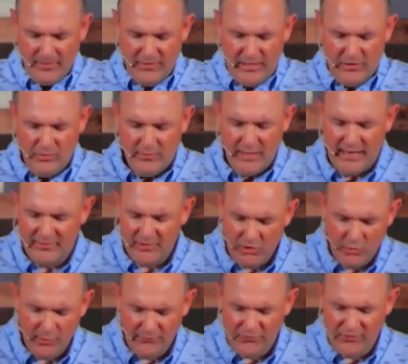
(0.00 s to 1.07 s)
Thank you, God, that
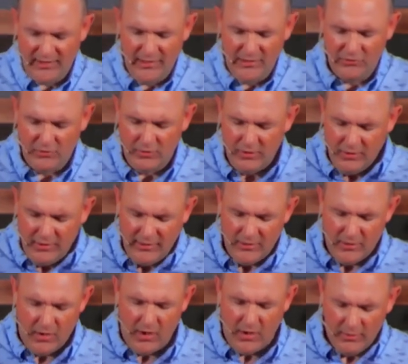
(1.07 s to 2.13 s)
you have set eternity
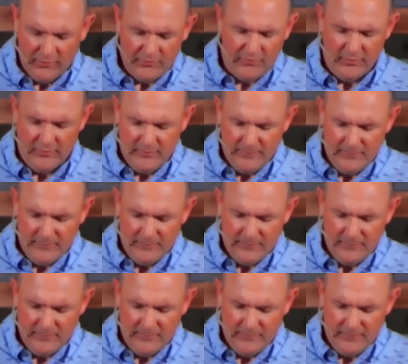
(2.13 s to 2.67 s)
in our hearts.